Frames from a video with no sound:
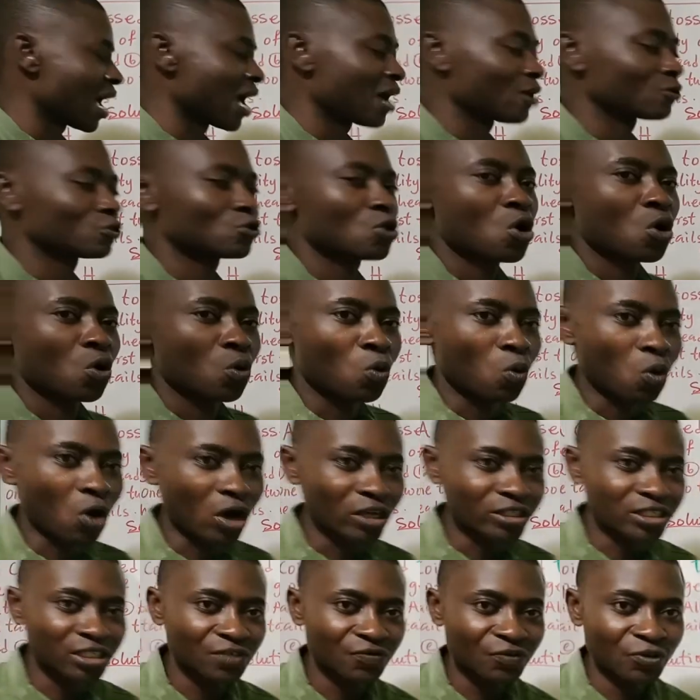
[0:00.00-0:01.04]
out,
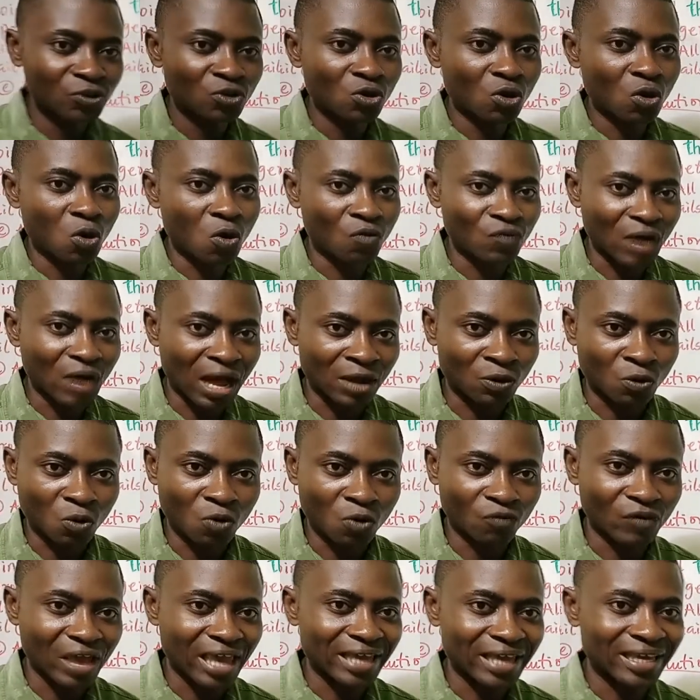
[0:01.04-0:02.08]
watch this video over and
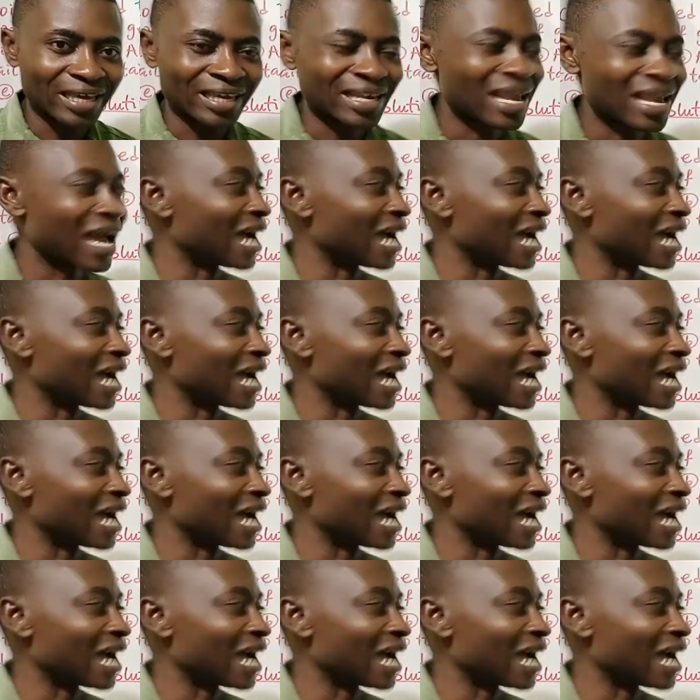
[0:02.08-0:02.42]
over again,